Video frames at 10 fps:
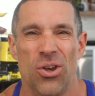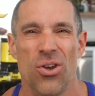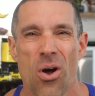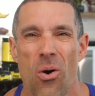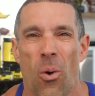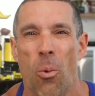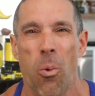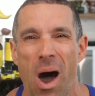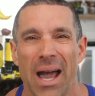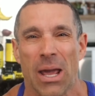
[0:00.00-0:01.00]
No,
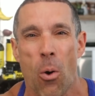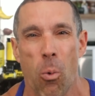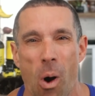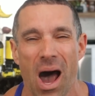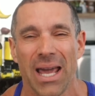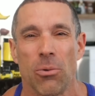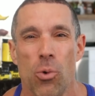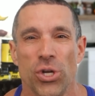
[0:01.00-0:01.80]
why? Why